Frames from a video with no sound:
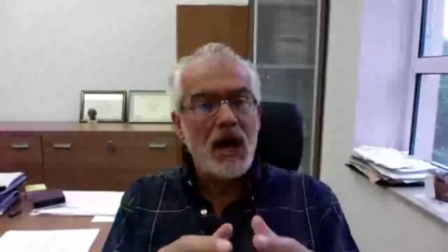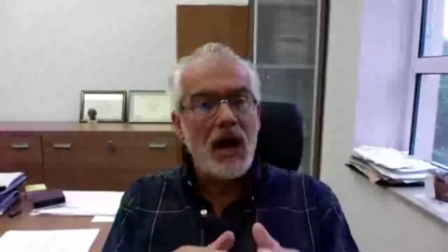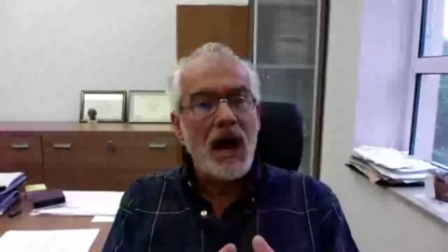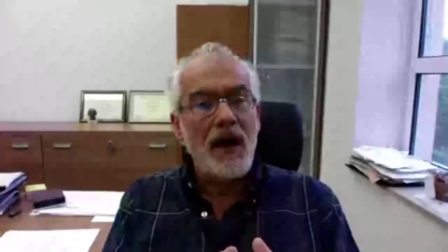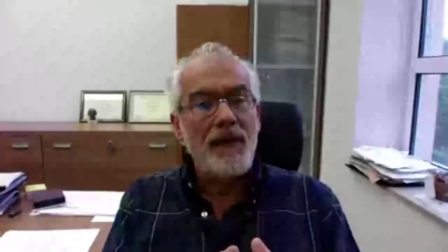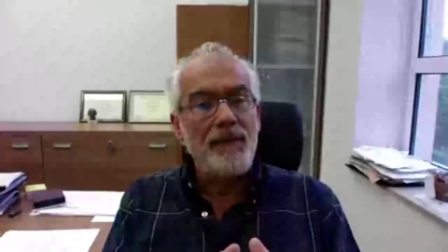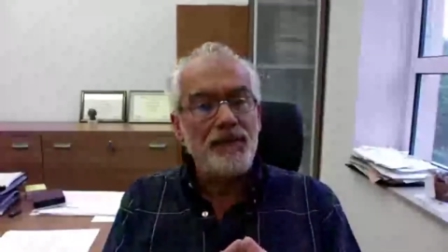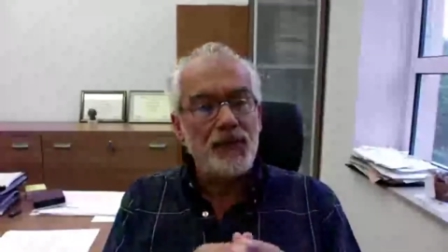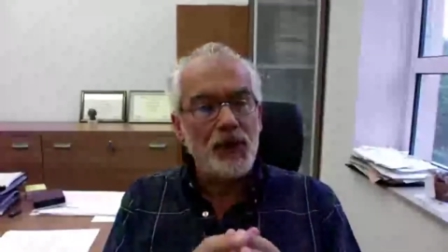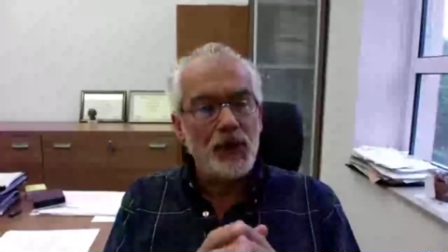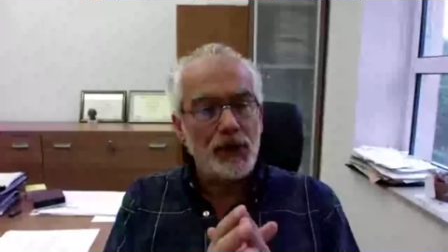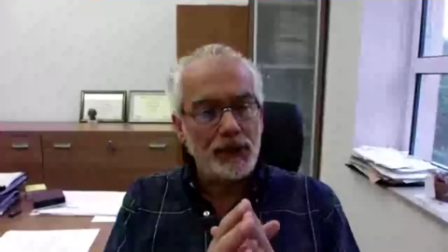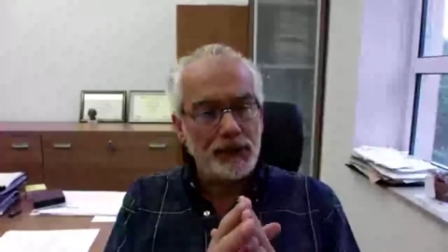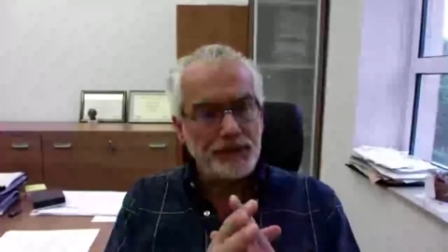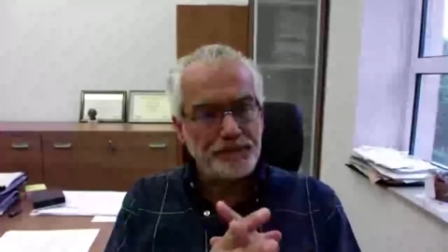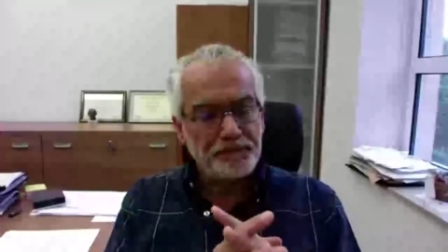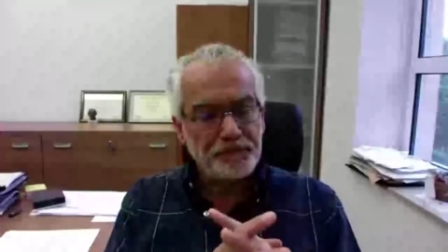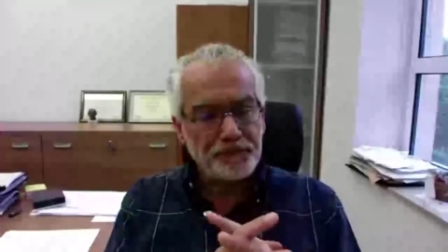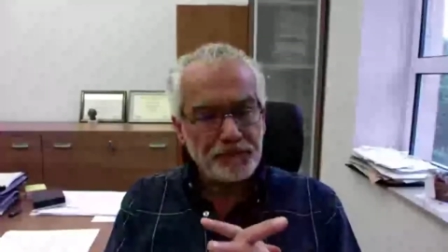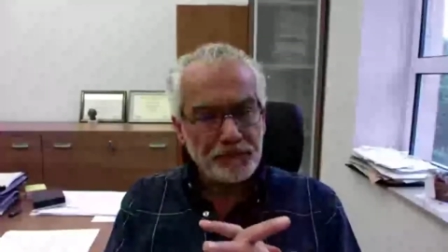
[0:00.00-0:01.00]
under
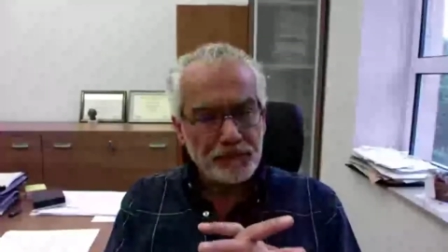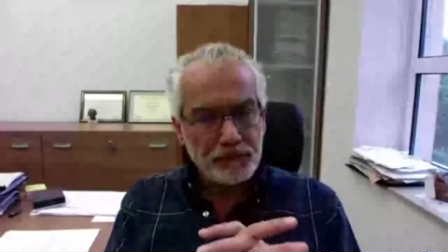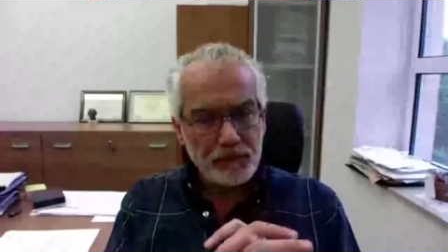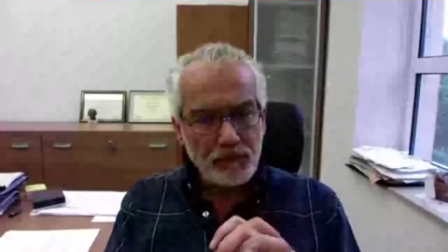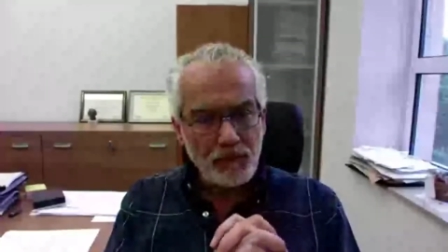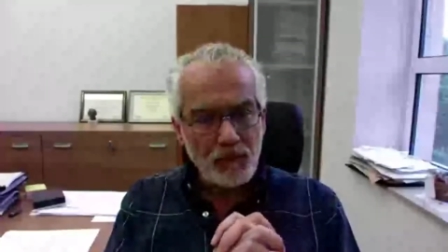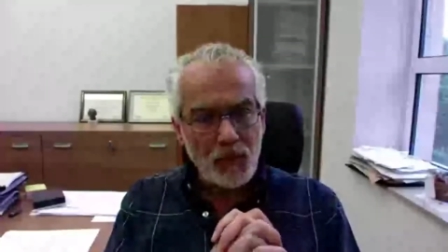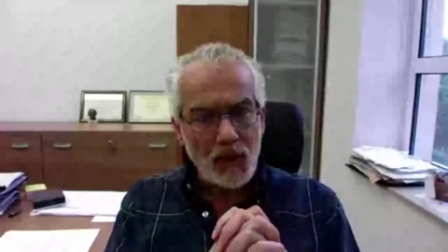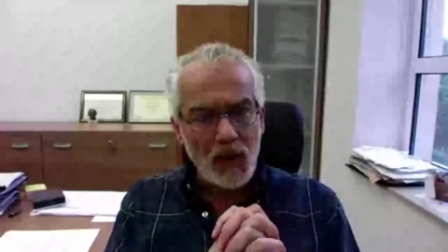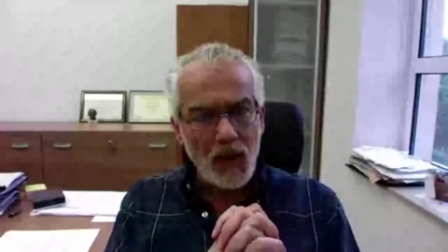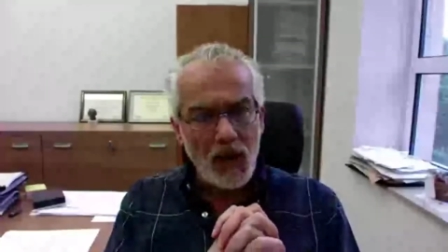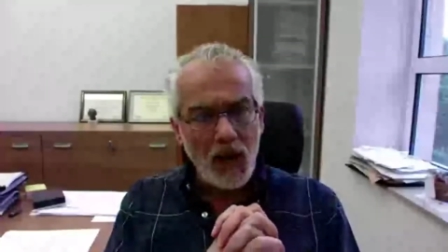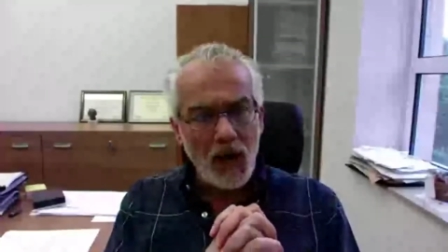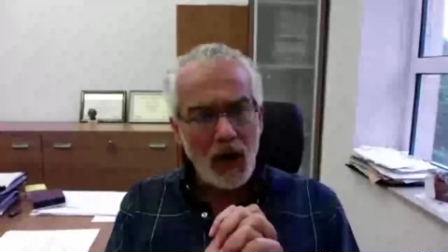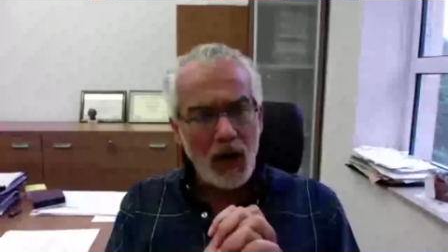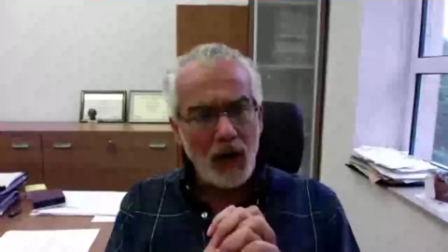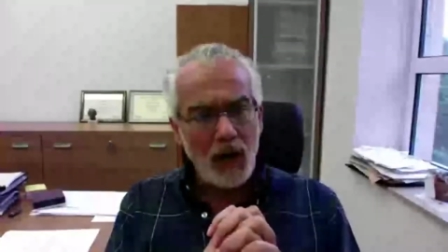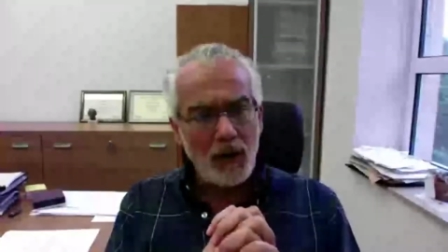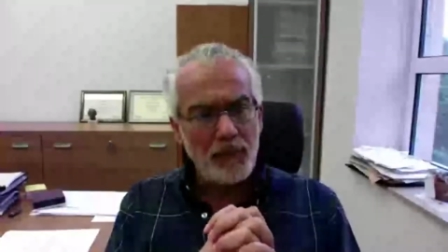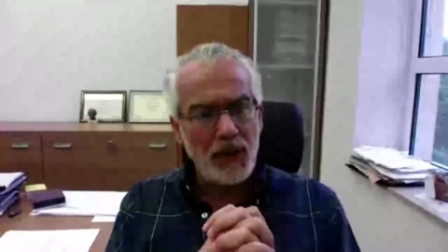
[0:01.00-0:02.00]

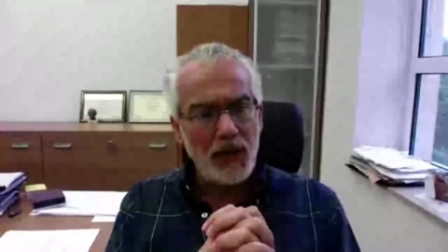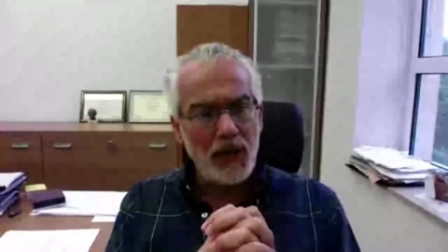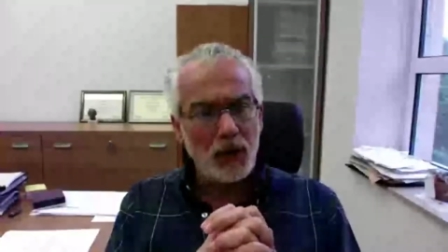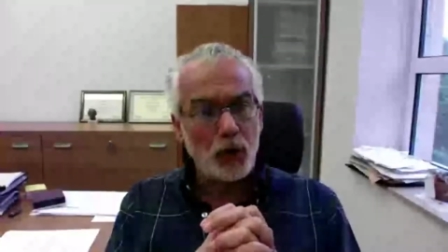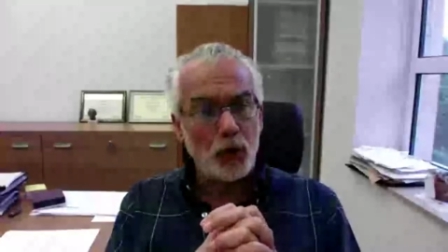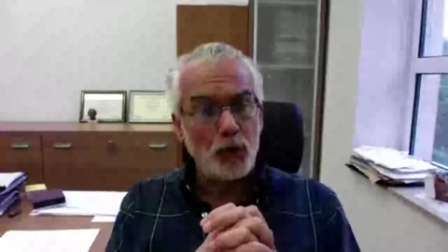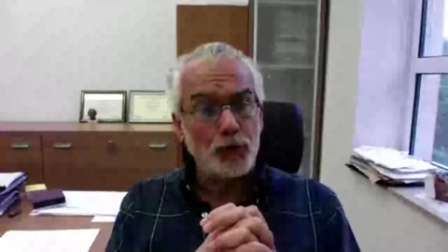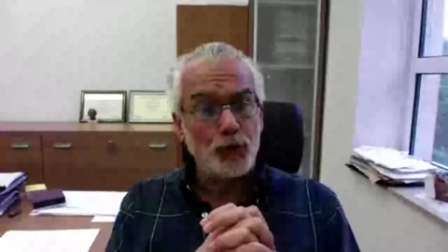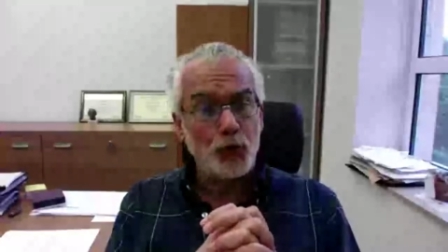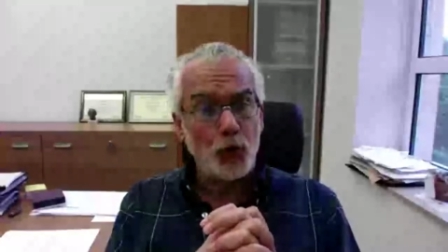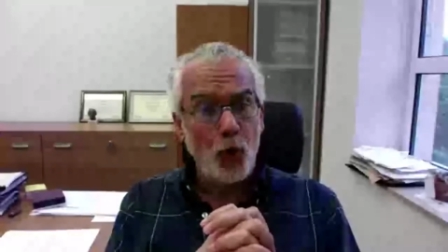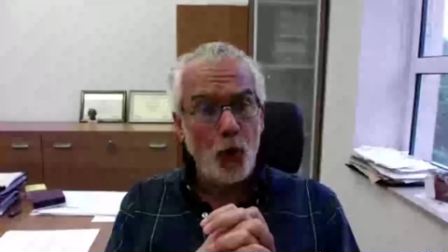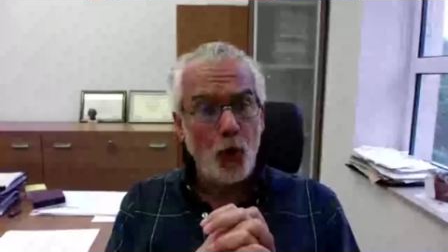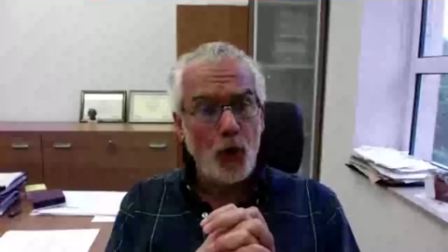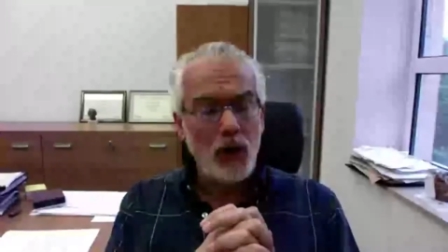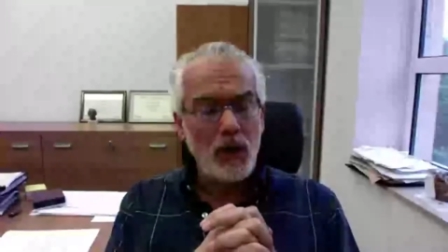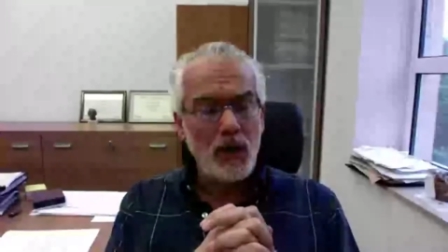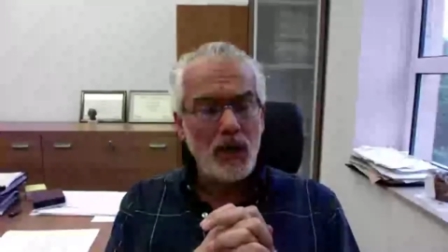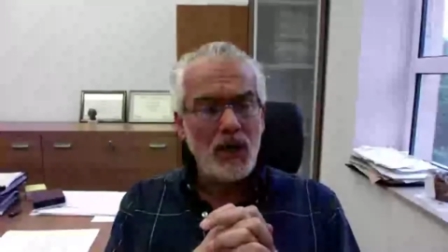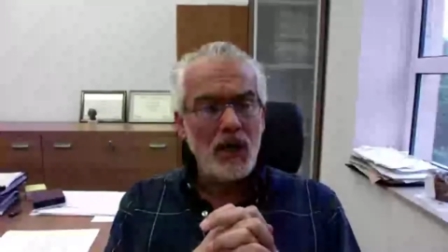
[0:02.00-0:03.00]

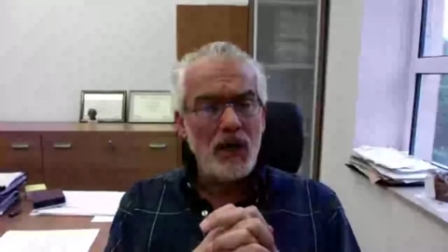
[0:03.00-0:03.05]
control.